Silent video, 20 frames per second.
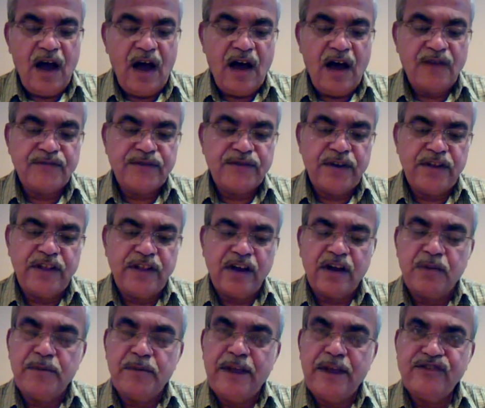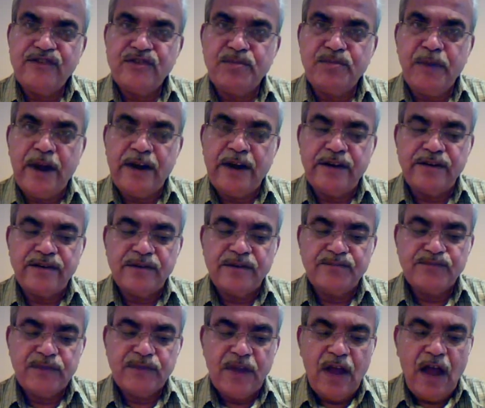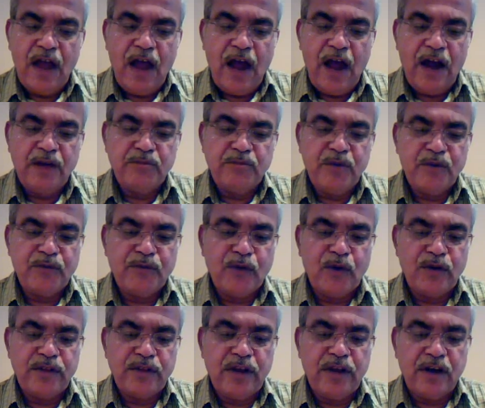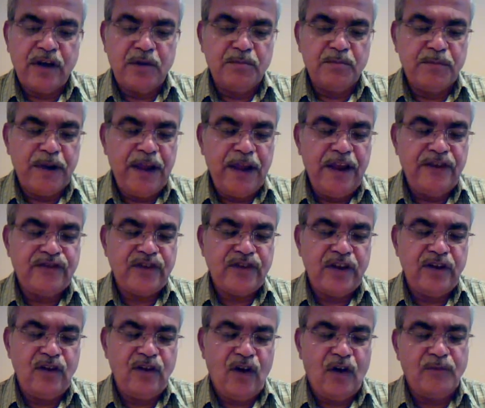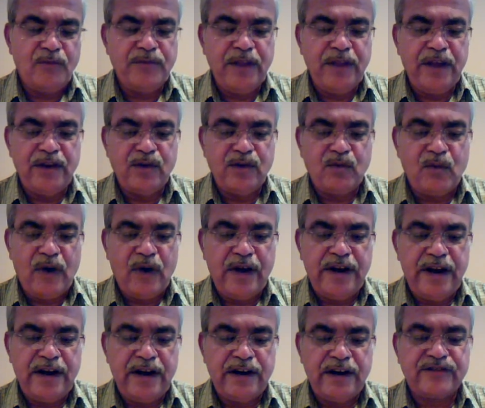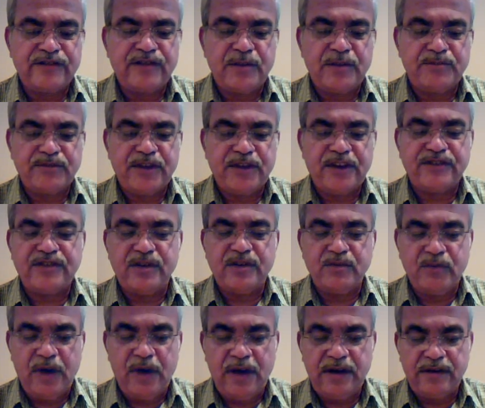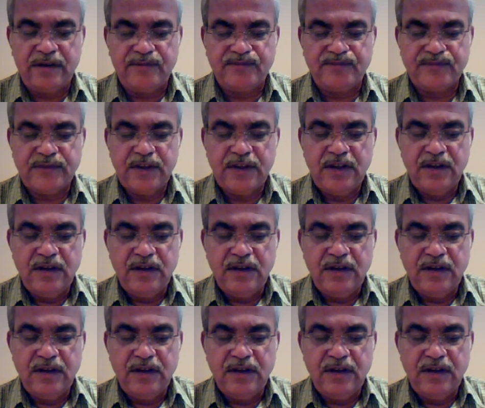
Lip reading: After the commencement and before the completion of the inquiry under subsection 1,